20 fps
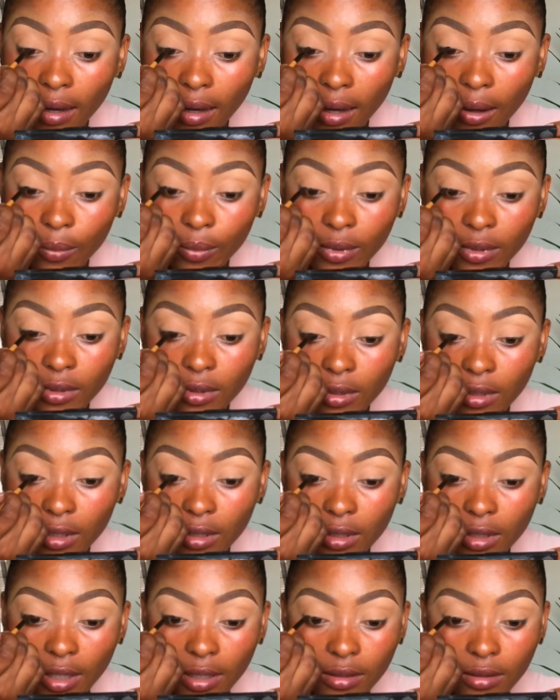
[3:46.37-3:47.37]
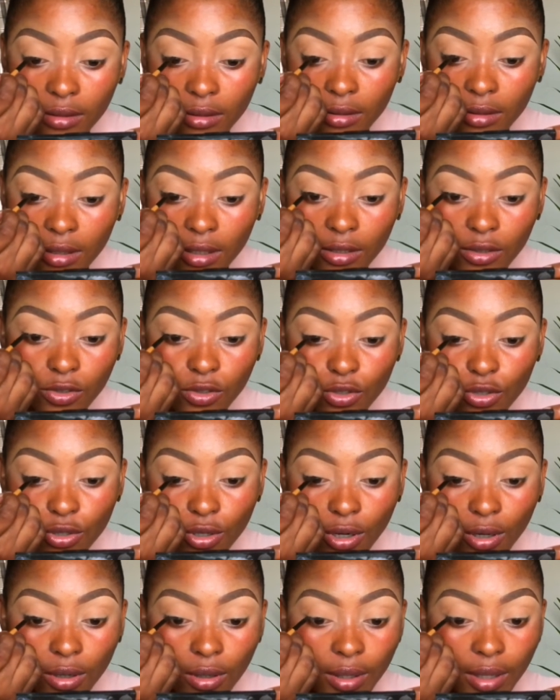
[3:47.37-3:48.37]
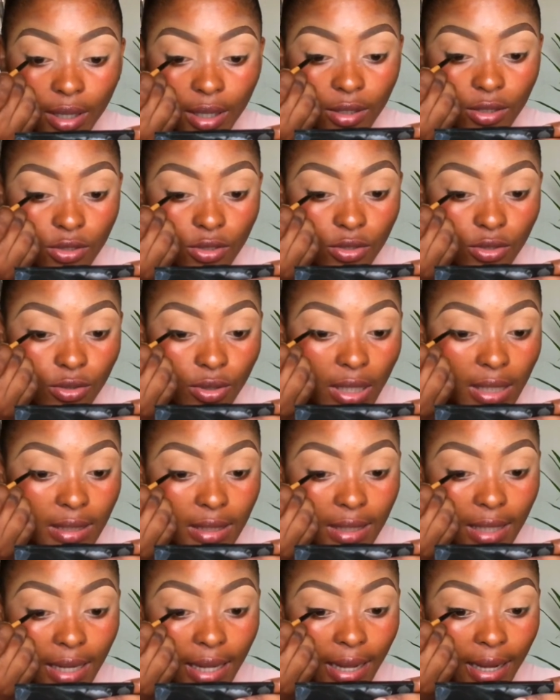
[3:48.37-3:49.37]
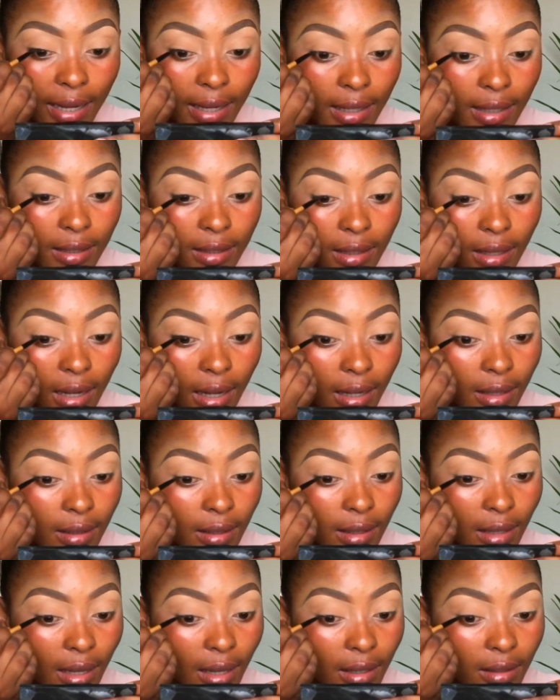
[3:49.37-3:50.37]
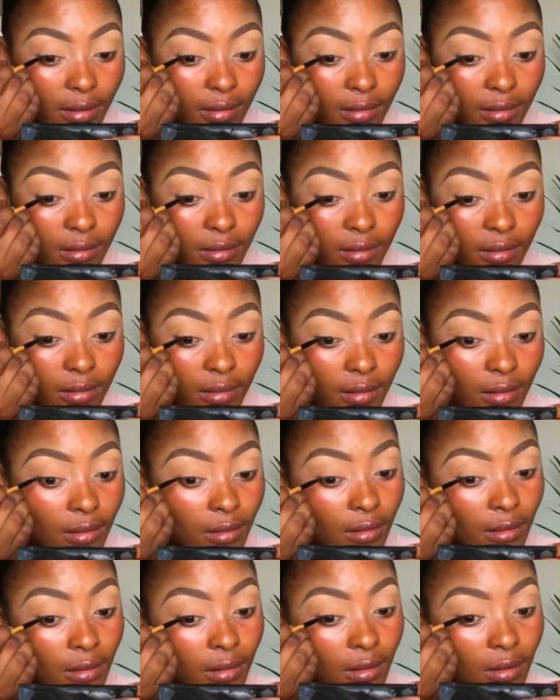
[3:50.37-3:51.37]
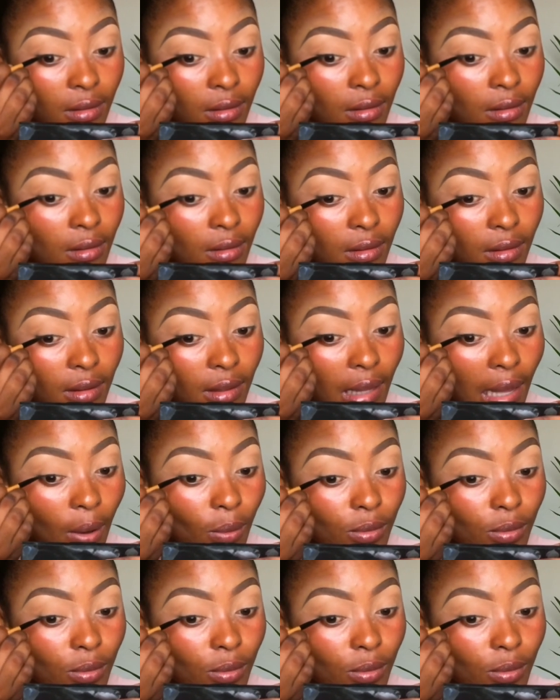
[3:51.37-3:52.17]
will suggest you just draw a straight line and then that will